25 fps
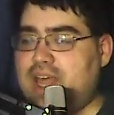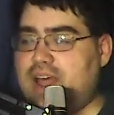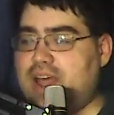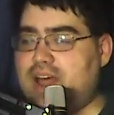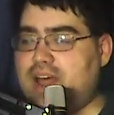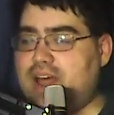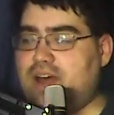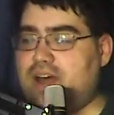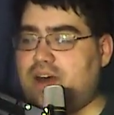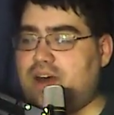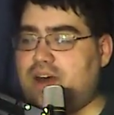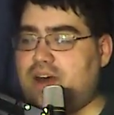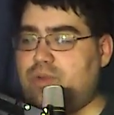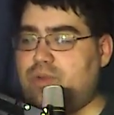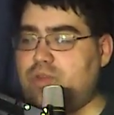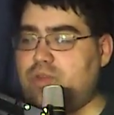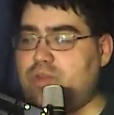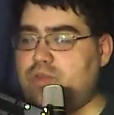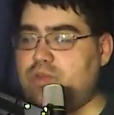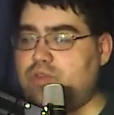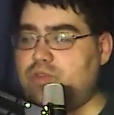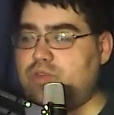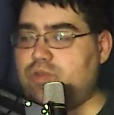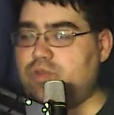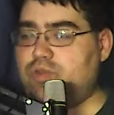Uh,
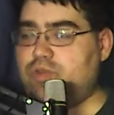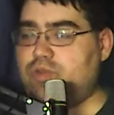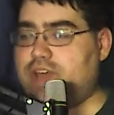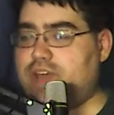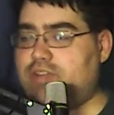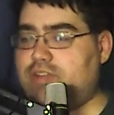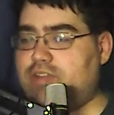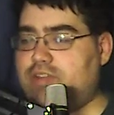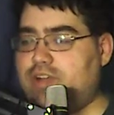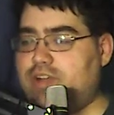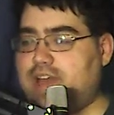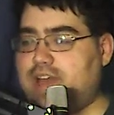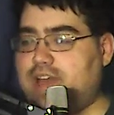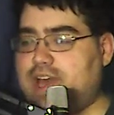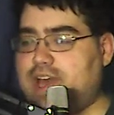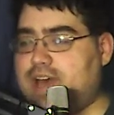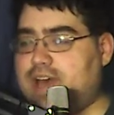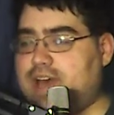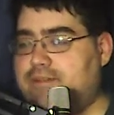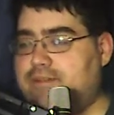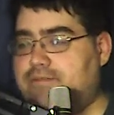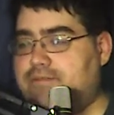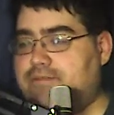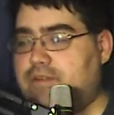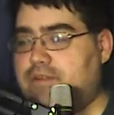which would you rather
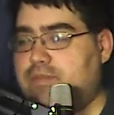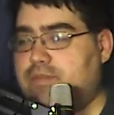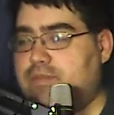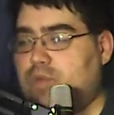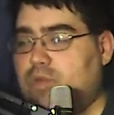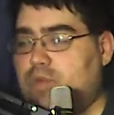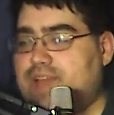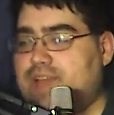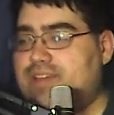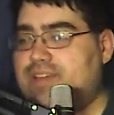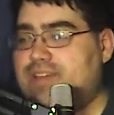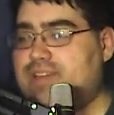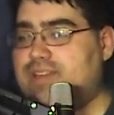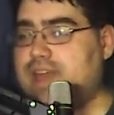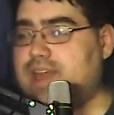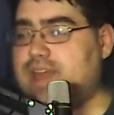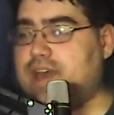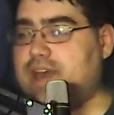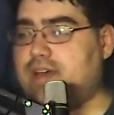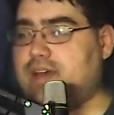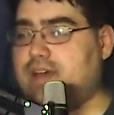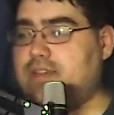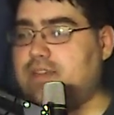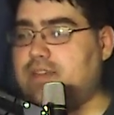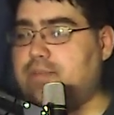have from the waist
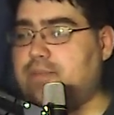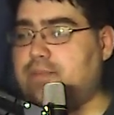down,